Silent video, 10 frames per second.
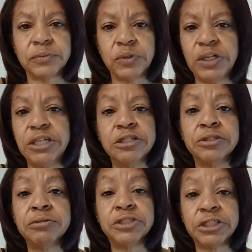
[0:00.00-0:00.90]
He didn't
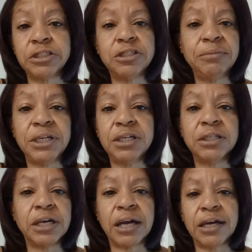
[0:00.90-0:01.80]
do shit to me
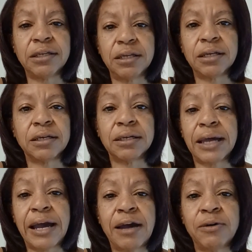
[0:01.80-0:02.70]
that I didn't
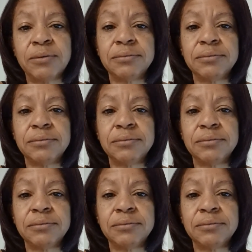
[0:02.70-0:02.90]
allow.